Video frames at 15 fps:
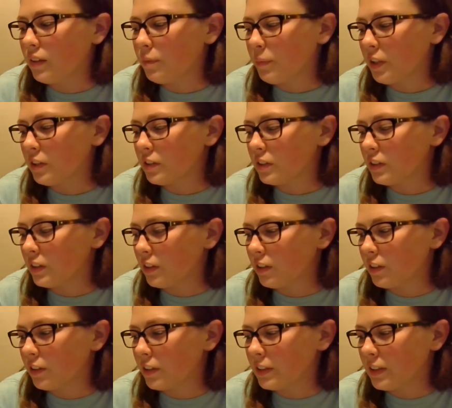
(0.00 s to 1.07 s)
Here's
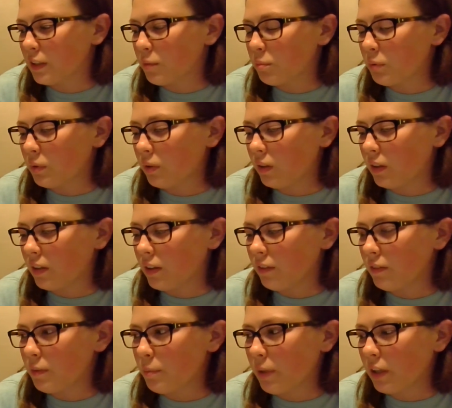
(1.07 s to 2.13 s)
another example of
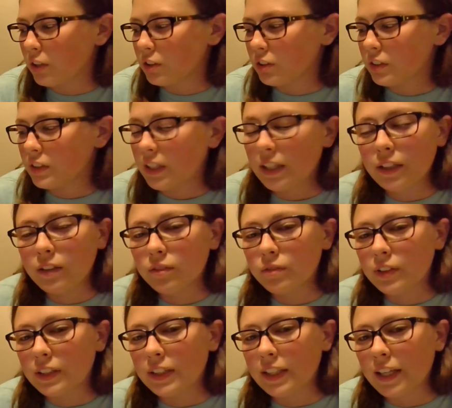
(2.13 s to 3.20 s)
the pasture setting
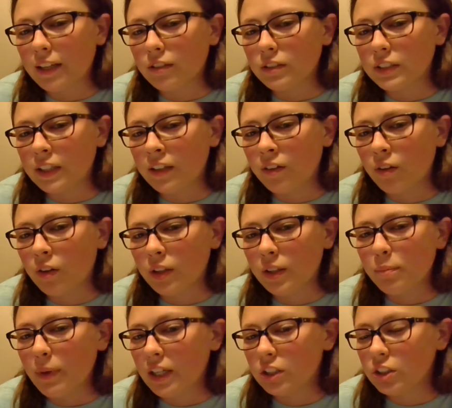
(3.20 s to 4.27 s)
with the cows out on the
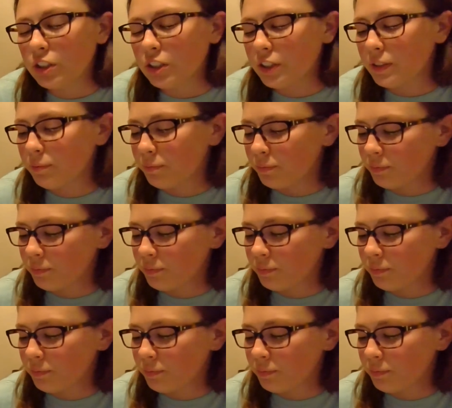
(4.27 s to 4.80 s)
pasture.